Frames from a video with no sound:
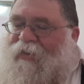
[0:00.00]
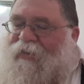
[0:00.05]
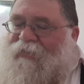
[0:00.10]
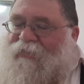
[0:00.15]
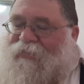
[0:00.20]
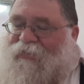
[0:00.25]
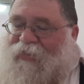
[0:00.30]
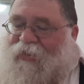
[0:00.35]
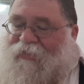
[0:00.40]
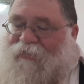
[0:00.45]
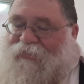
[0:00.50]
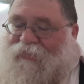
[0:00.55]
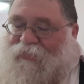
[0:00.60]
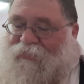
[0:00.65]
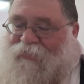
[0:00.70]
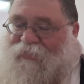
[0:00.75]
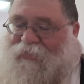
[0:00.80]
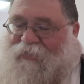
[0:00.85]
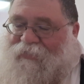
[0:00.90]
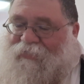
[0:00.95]
So,
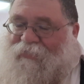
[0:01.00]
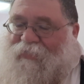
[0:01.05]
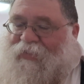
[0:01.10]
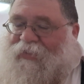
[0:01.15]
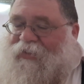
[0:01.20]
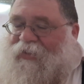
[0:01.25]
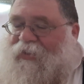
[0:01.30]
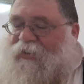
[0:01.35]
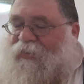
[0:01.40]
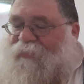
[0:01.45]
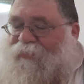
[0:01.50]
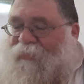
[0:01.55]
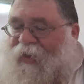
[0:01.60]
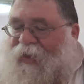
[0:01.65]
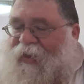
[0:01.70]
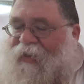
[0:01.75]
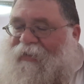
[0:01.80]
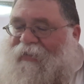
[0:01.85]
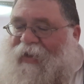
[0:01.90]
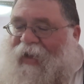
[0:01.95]
so it's
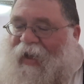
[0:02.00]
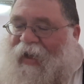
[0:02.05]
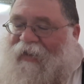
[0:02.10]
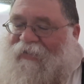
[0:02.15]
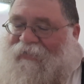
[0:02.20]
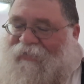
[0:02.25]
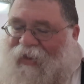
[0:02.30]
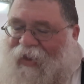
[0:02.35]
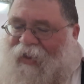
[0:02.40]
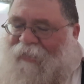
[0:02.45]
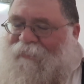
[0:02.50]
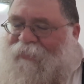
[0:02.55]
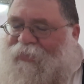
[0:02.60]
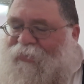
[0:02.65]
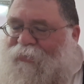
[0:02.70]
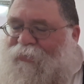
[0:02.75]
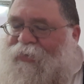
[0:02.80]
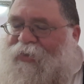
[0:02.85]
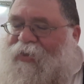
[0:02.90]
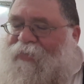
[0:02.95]
explained, "Atem
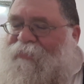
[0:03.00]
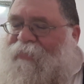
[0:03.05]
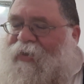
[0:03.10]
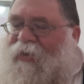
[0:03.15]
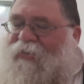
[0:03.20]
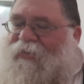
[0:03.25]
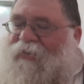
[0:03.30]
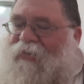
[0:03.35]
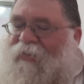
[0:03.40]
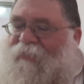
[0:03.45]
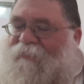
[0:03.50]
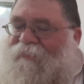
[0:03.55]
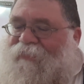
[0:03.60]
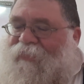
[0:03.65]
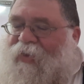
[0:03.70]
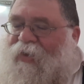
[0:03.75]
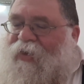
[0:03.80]
Kriyim Odom."